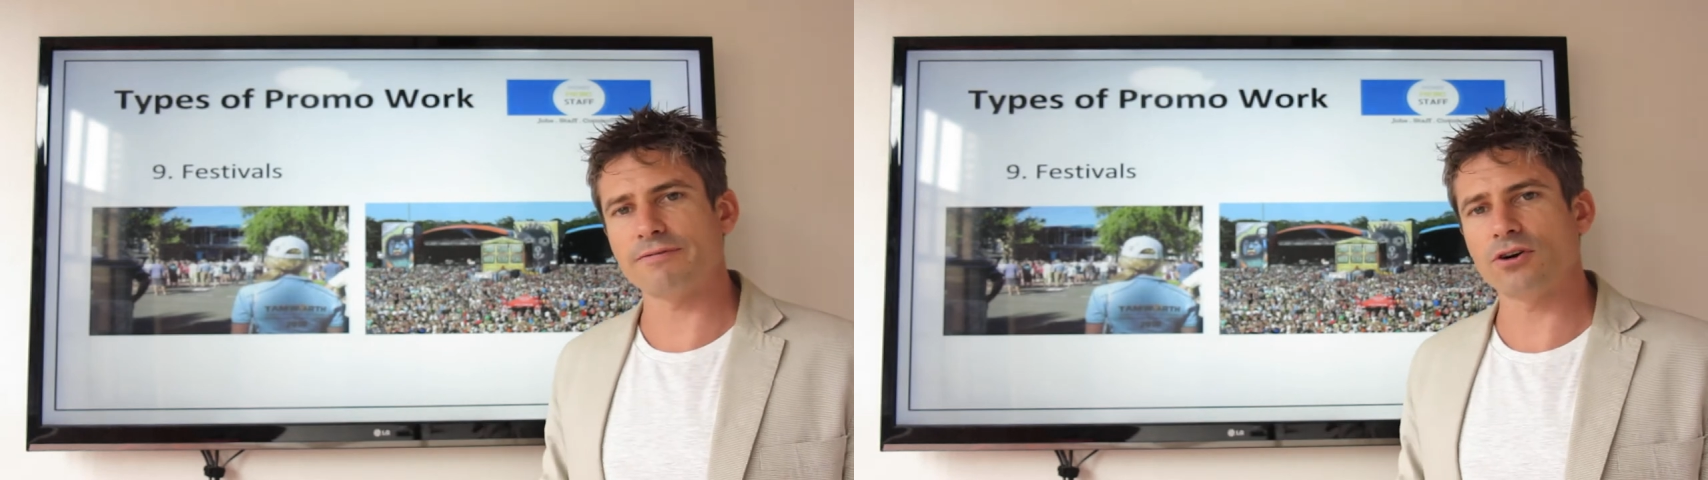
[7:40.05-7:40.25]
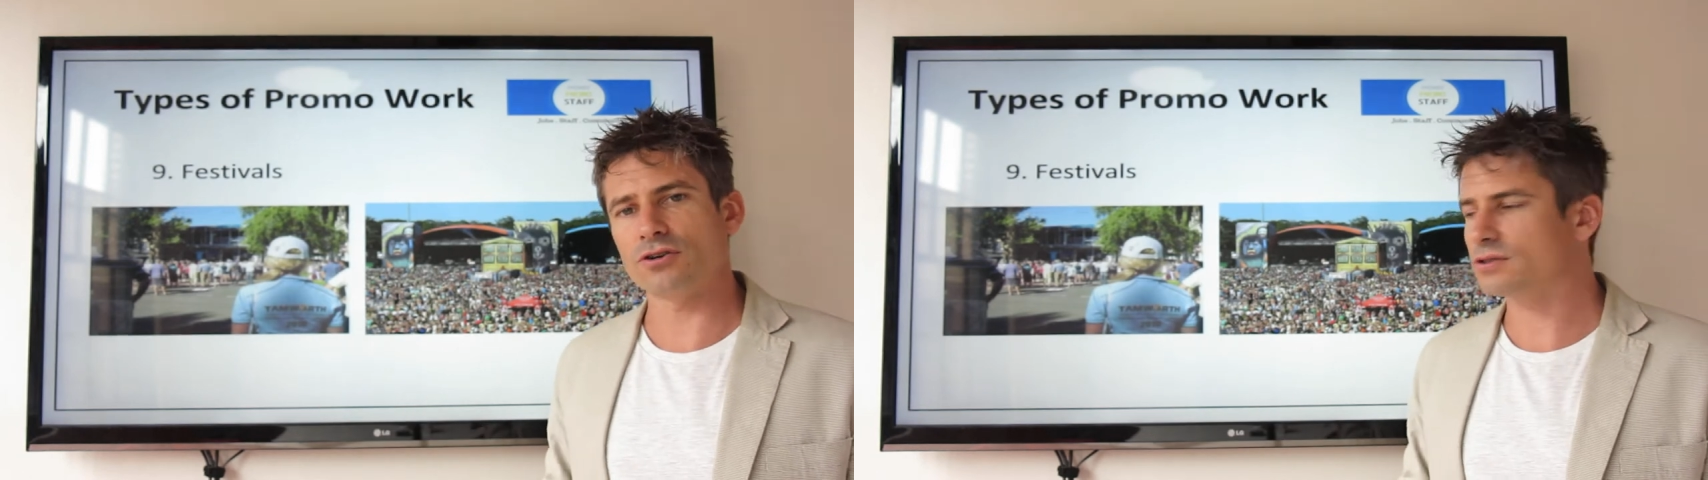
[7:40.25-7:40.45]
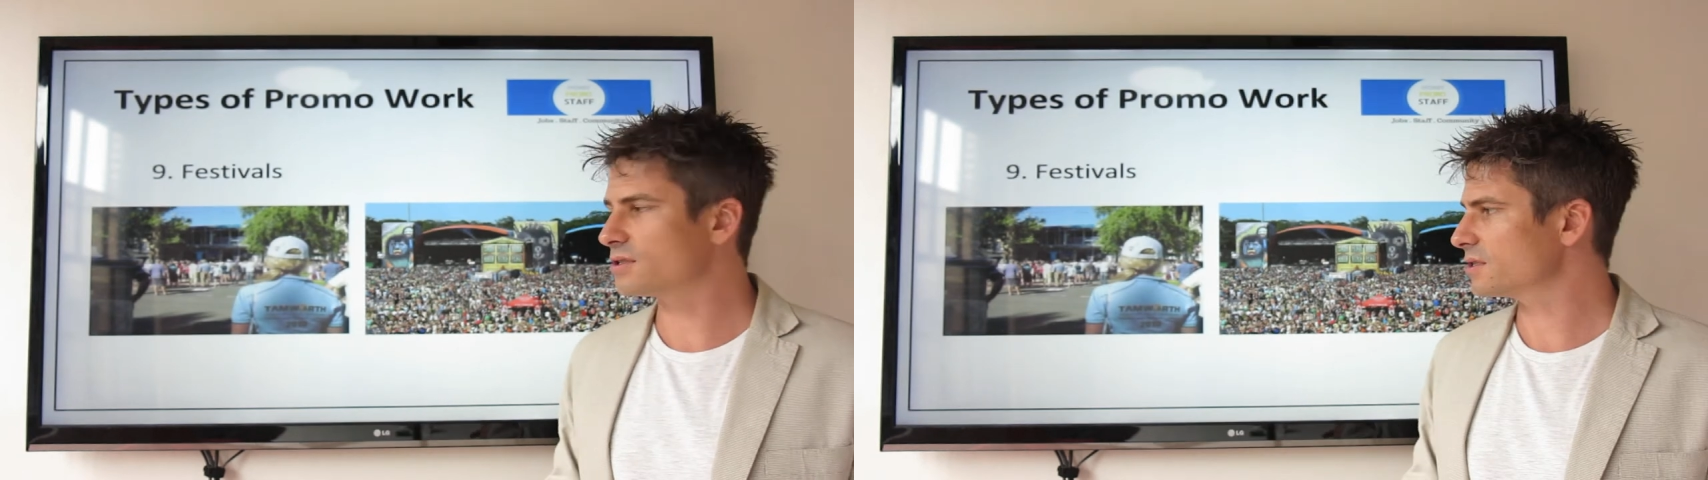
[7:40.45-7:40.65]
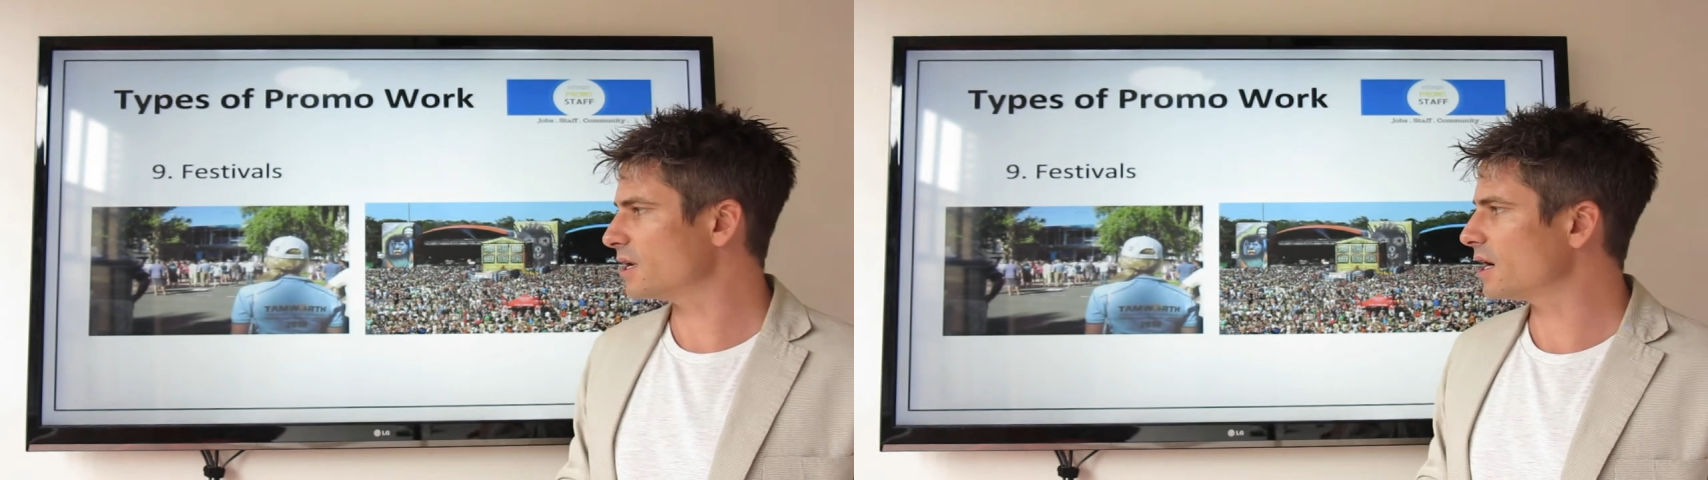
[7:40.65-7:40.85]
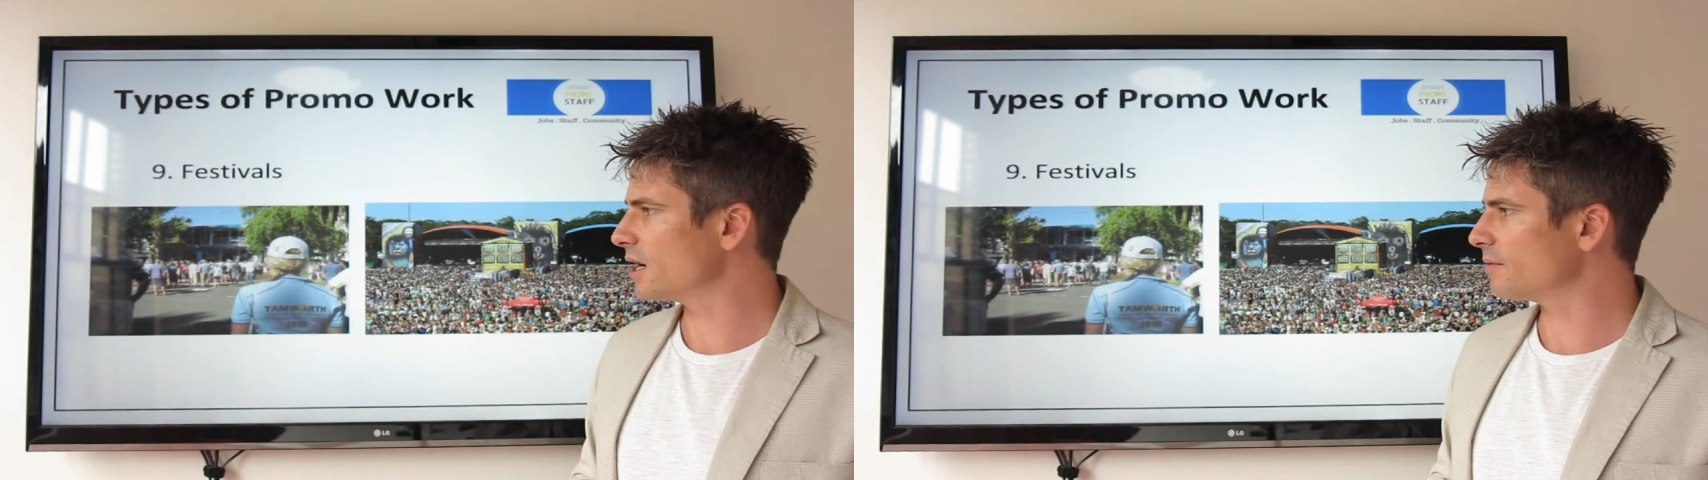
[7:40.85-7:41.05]

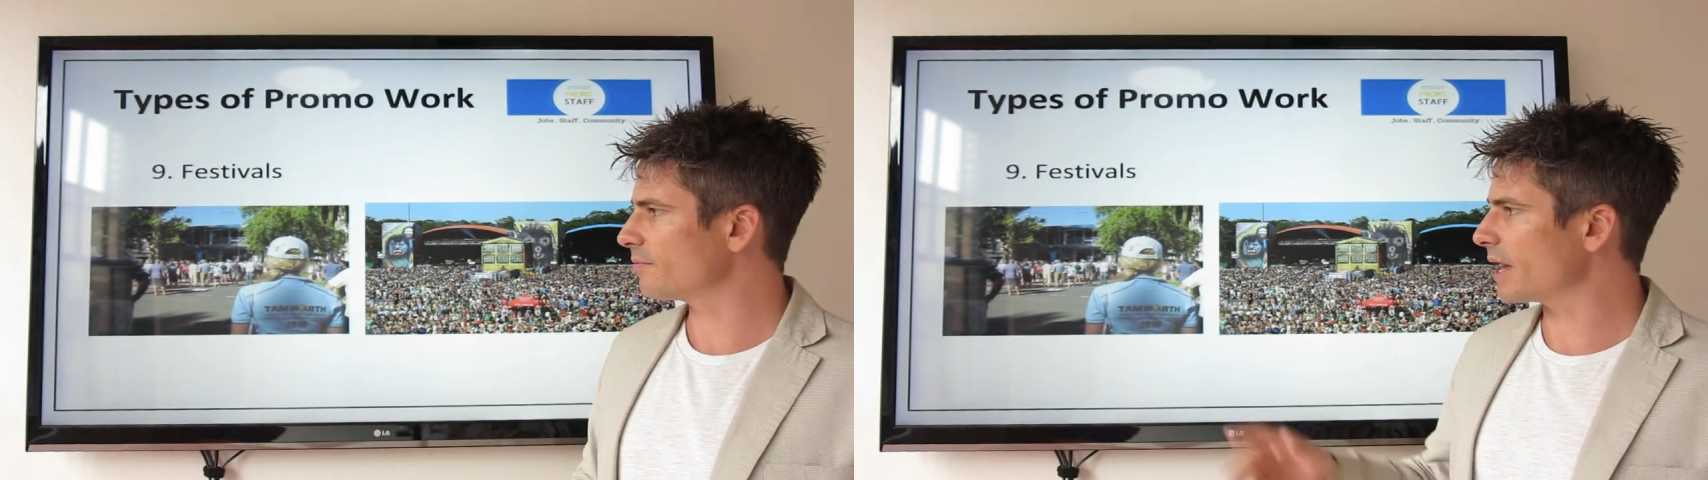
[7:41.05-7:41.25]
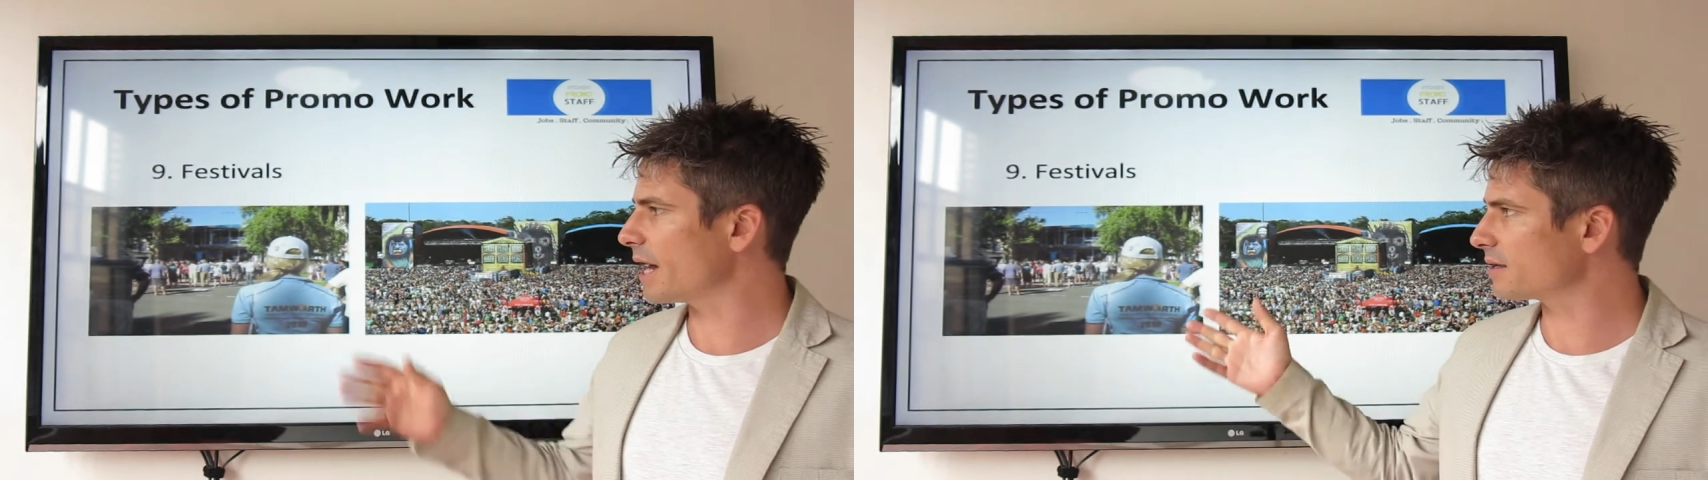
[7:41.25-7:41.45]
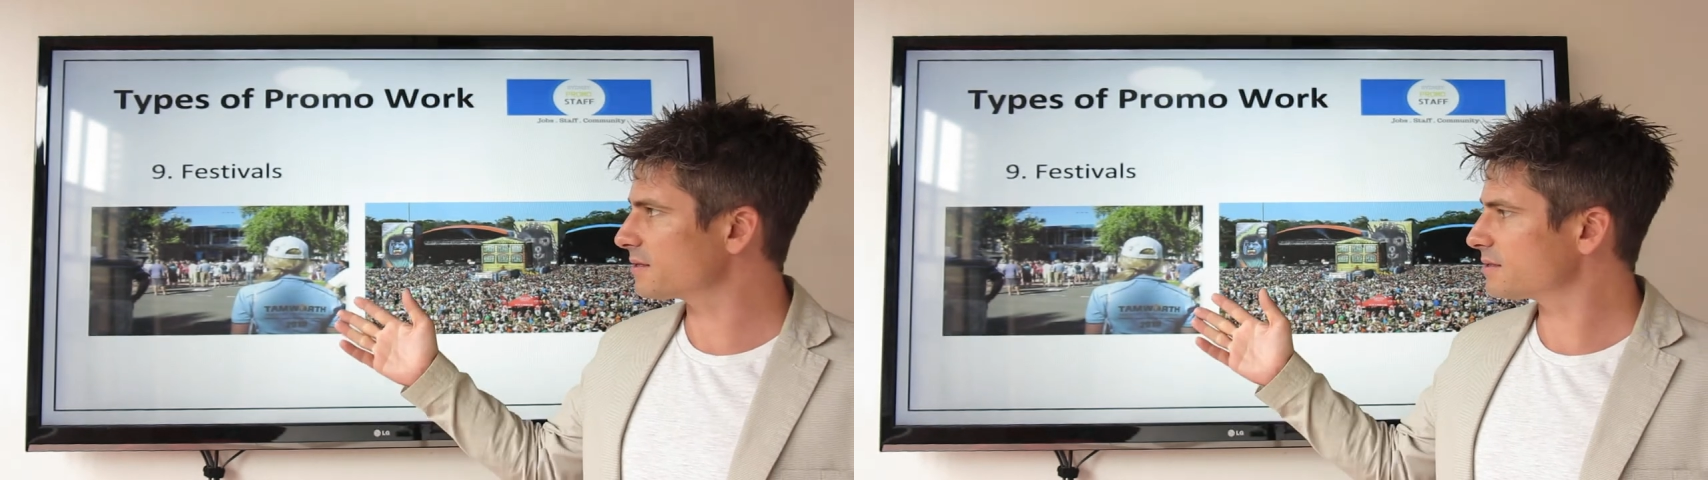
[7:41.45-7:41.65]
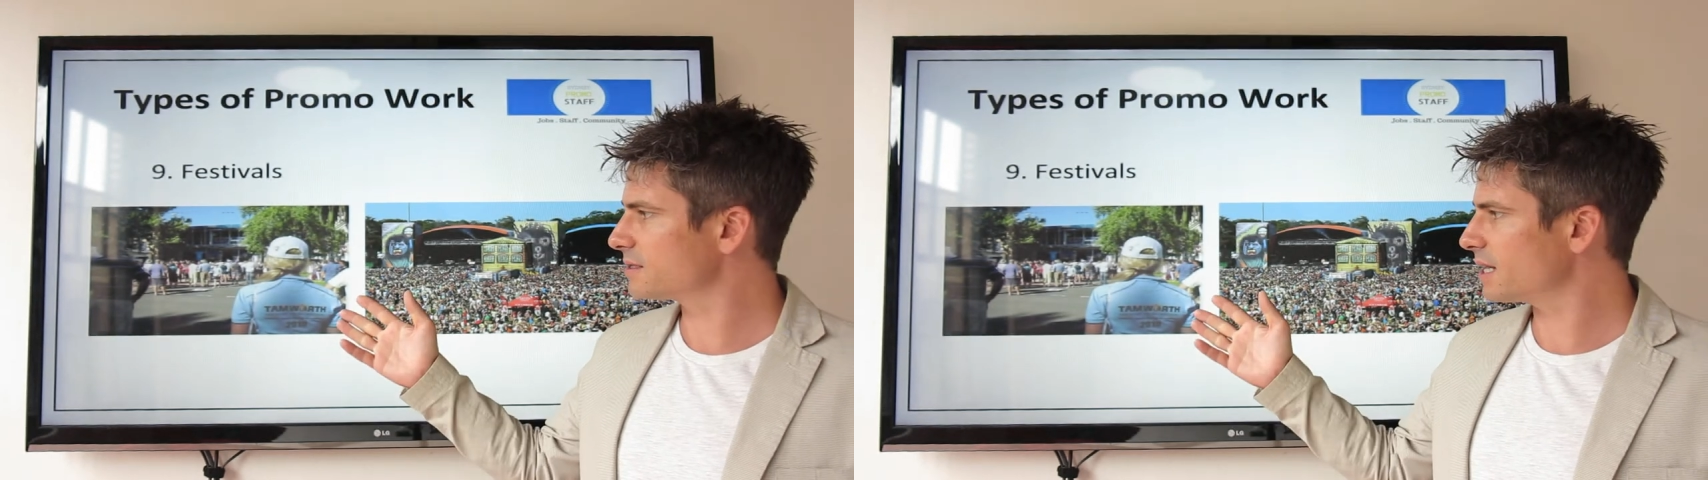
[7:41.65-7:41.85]
phones out of